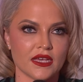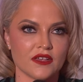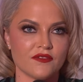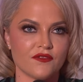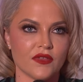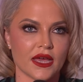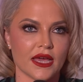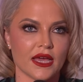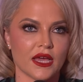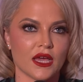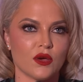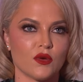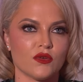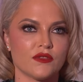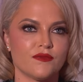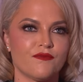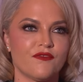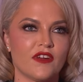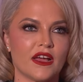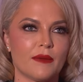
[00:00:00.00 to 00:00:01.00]
is like
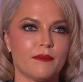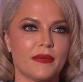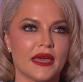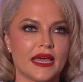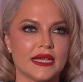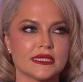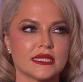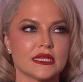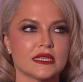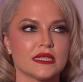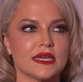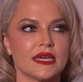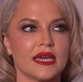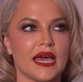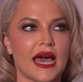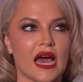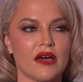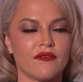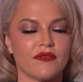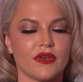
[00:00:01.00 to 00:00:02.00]
by basically
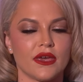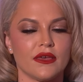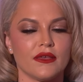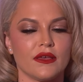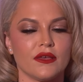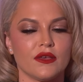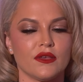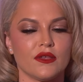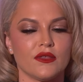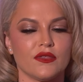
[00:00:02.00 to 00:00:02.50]
having